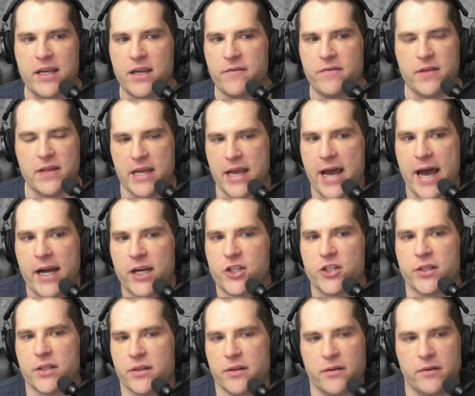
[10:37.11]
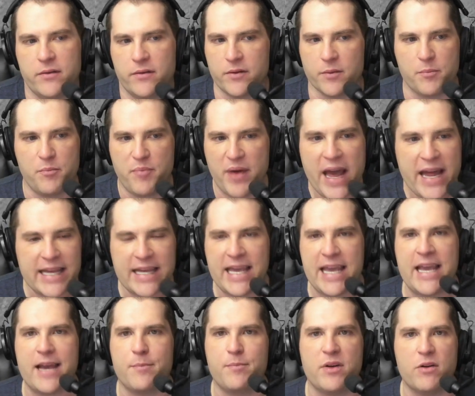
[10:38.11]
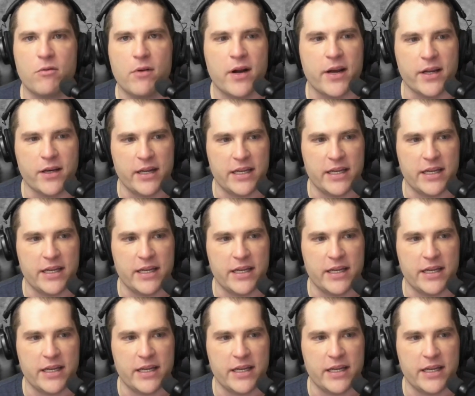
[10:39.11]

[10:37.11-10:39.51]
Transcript: given the action, the bet can't be right.